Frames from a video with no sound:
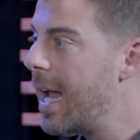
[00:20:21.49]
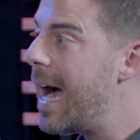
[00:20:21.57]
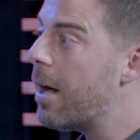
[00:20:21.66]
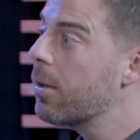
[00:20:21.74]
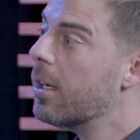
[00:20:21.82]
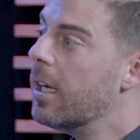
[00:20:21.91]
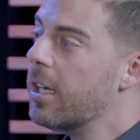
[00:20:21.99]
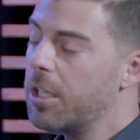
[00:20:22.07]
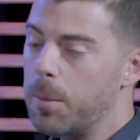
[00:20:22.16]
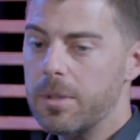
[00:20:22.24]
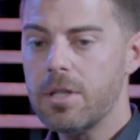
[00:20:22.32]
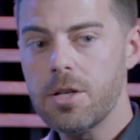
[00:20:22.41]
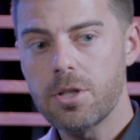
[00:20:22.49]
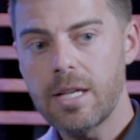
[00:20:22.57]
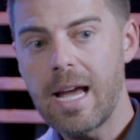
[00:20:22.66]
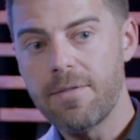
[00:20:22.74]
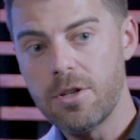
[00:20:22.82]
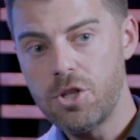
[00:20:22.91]
Now you
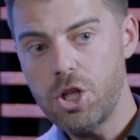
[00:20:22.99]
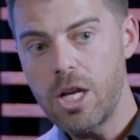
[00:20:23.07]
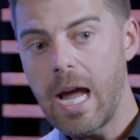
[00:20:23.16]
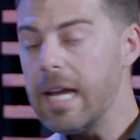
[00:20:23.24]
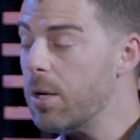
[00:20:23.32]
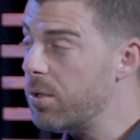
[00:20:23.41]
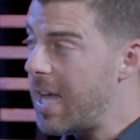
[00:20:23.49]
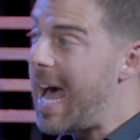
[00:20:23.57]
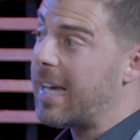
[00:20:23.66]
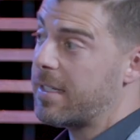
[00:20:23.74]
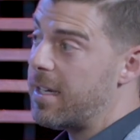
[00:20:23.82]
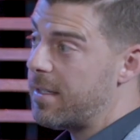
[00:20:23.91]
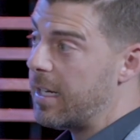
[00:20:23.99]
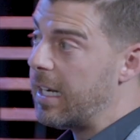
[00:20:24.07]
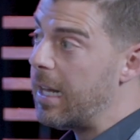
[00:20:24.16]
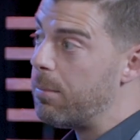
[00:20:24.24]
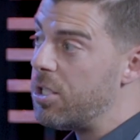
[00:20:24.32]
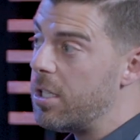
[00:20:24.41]
potentially have a GA who's accessing
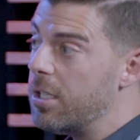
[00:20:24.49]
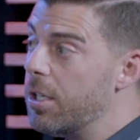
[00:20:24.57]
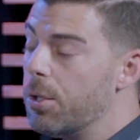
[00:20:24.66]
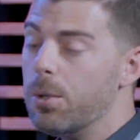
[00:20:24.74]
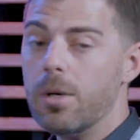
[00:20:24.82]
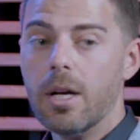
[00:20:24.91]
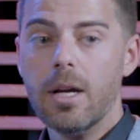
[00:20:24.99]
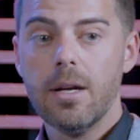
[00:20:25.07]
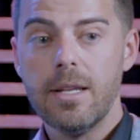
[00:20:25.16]
an MGU.